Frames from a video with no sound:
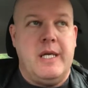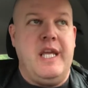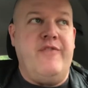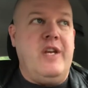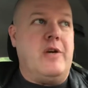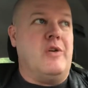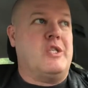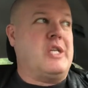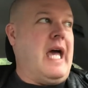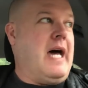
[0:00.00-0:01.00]
Even here in
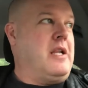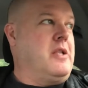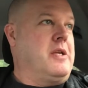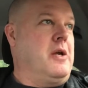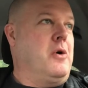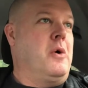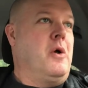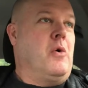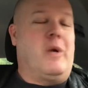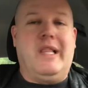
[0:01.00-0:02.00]
Seattle,
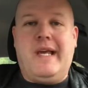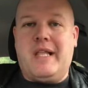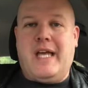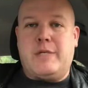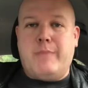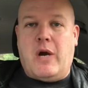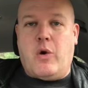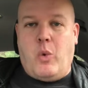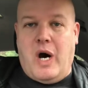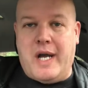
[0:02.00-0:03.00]
we legalize
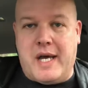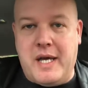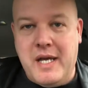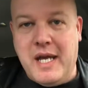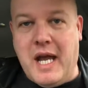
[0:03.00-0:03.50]
marijuana